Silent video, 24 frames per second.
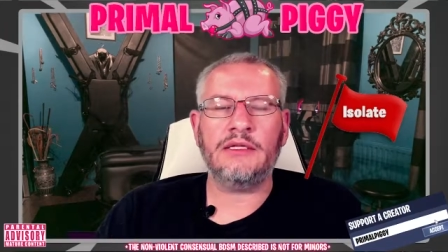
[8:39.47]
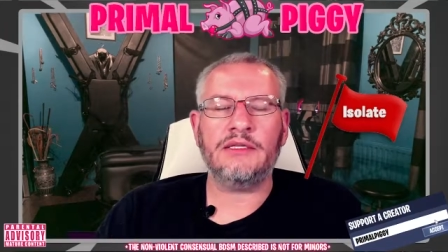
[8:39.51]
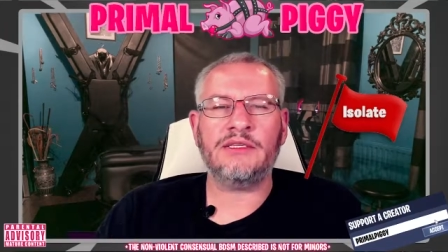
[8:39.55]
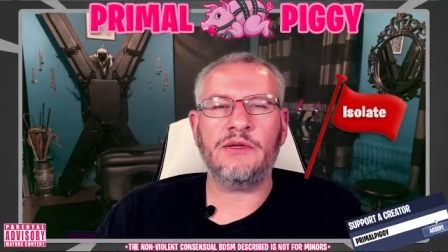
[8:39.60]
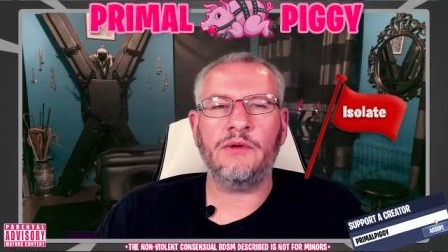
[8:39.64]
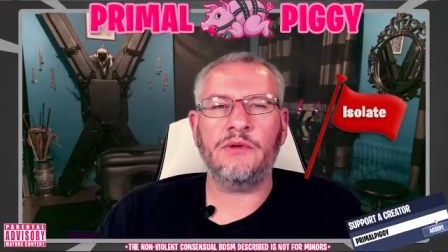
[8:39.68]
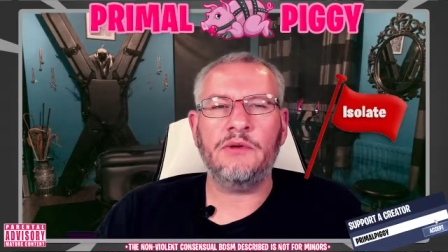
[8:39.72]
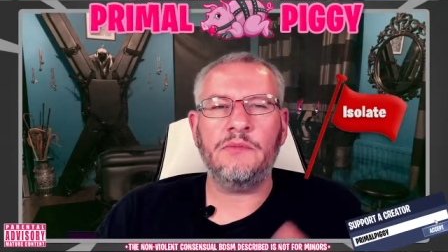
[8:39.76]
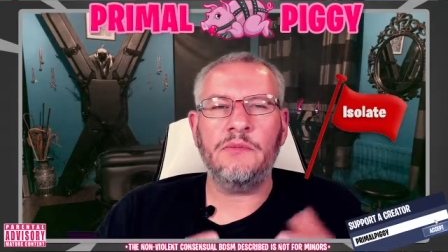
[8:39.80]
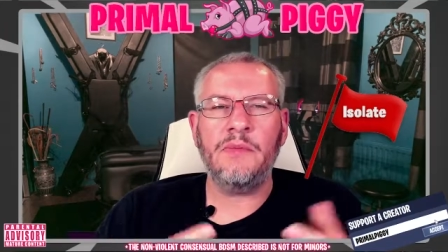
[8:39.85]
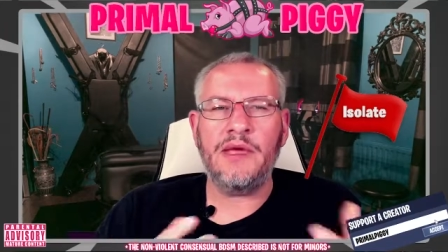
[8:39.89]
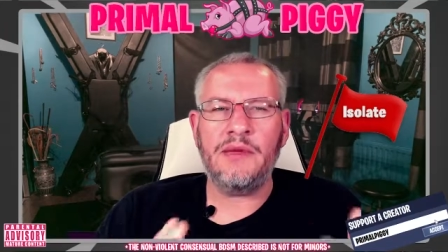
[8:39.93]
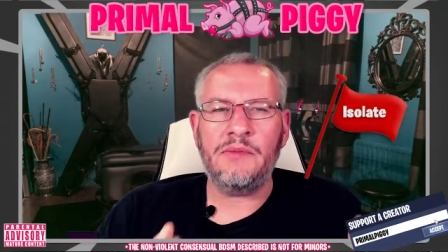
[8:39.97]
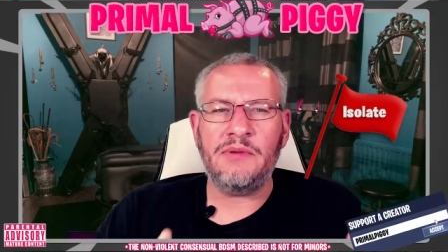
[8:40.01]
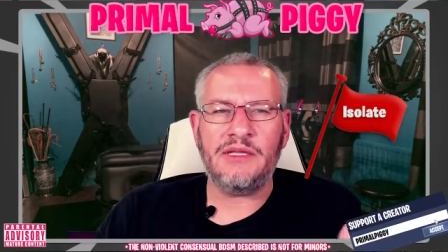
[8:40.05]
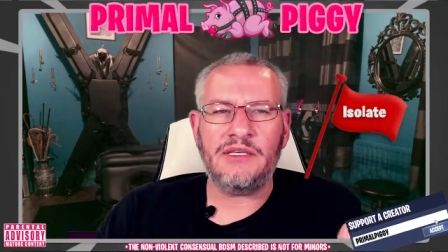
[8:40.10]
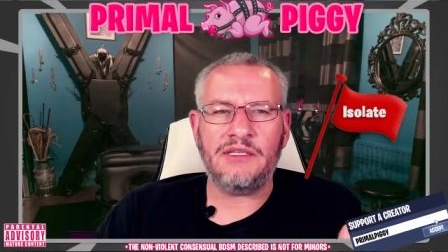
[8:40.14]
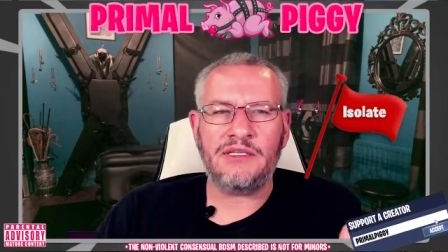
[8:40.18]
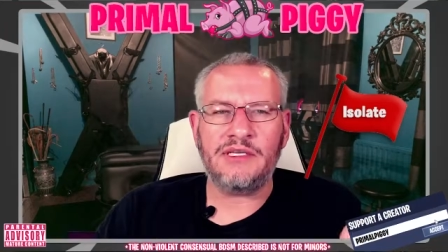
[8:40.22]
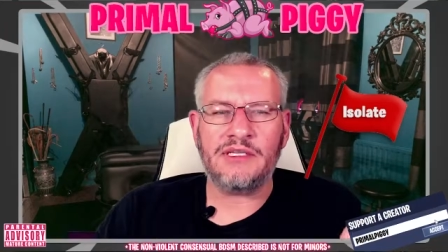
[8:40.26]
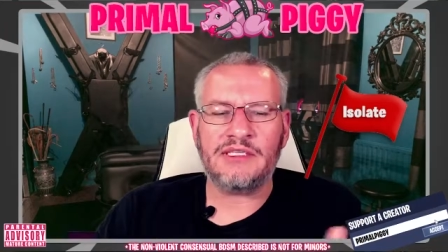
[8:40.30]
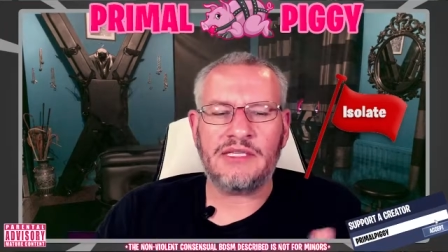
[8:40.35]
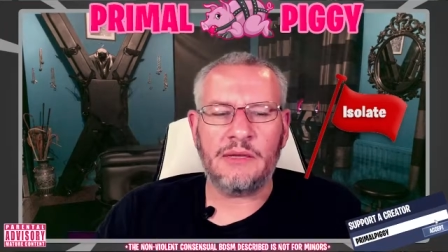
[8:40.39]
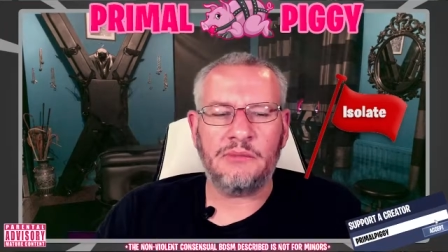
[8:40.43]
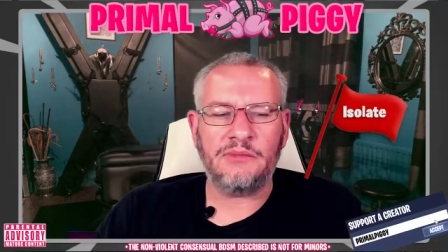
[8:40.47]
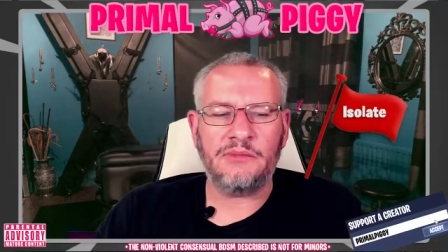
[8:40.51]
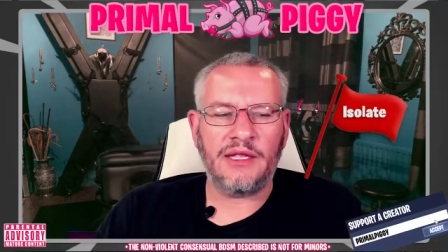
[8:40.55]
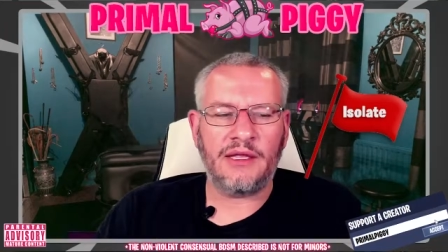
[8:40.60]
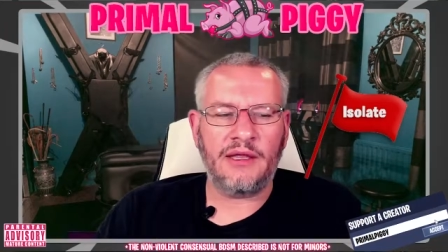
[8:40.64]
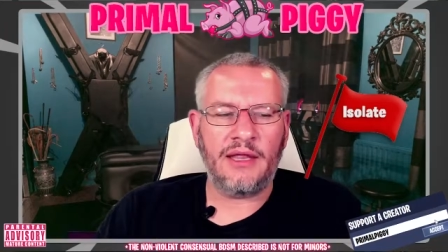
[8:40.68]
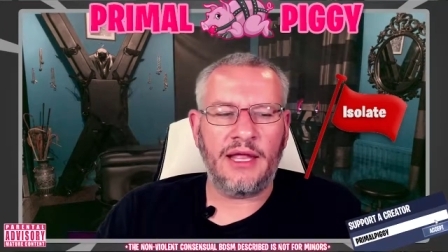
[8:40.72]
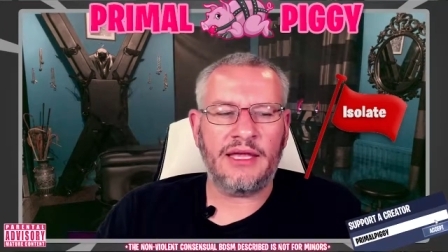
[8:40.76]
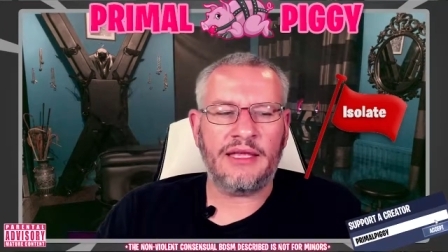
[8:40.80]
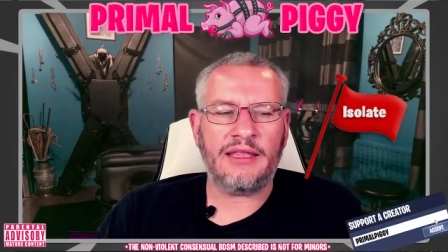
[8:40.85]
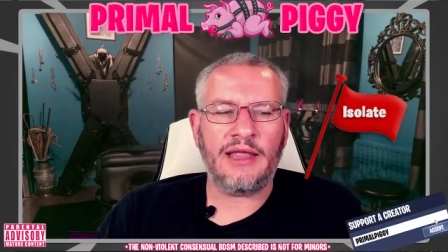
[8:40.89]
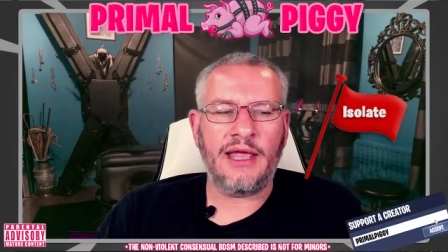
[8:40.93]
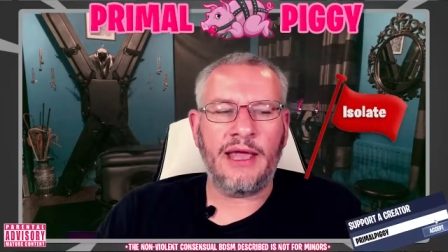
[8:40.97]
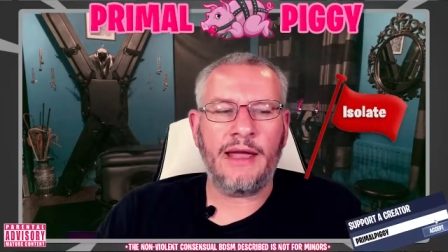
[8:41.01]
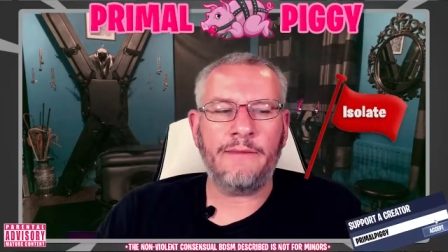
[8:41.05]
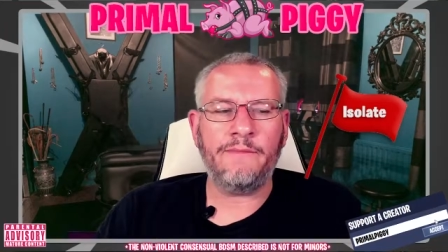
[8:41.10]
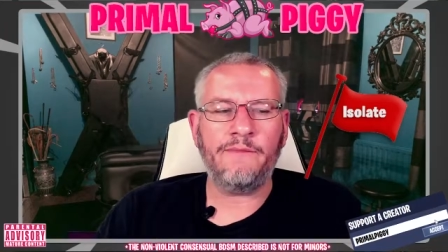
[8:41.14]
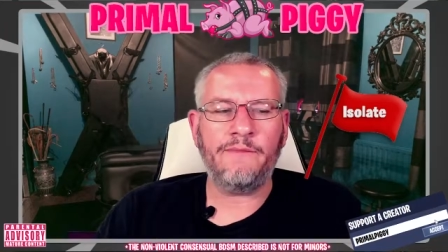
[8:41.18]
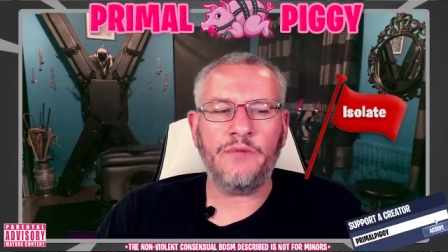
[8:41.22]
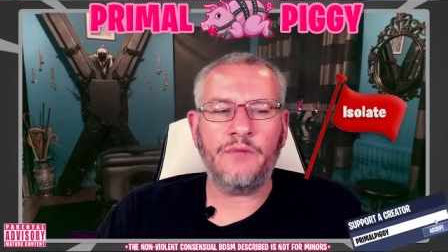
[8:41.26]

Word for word: So maybe just something like that.